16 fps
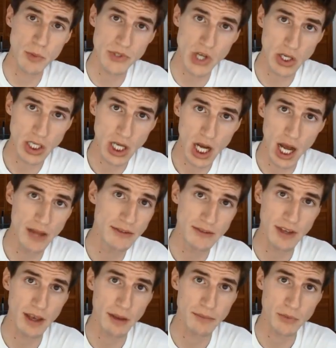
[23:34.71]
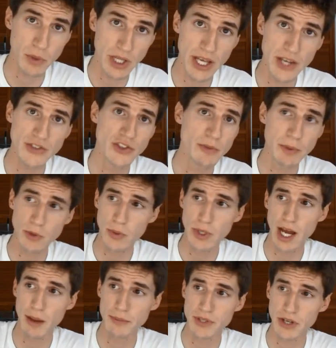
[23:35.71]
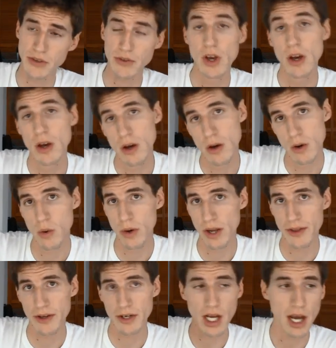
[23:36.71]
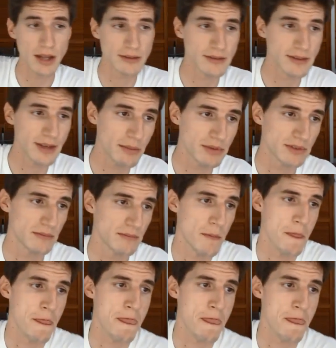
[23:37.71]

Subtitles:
which are concepts, relations between objects or other concepts.